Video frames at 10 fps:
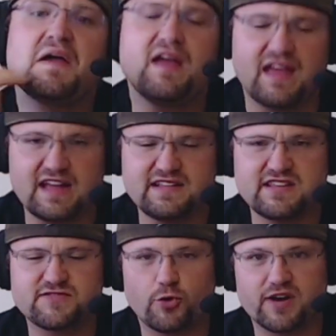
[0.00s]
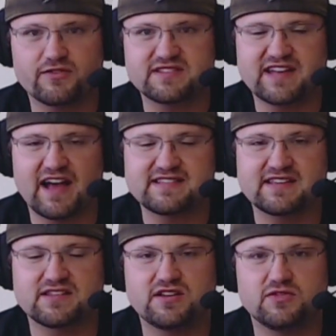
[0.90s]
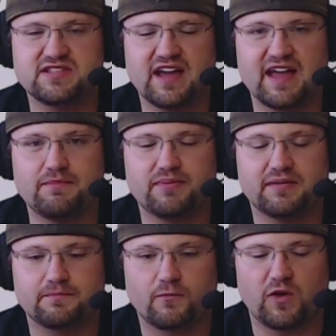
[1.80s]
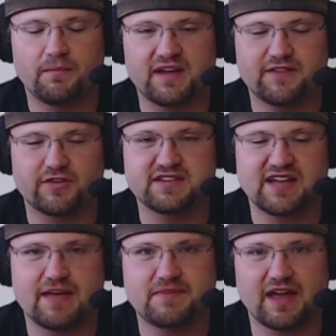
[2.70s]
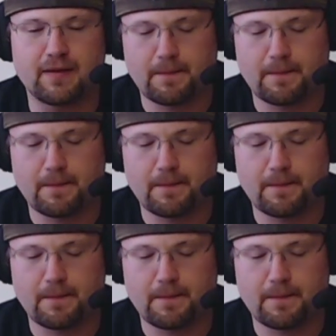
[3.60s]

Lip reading: Each of these 4 different styles has a new type, well, a different typing,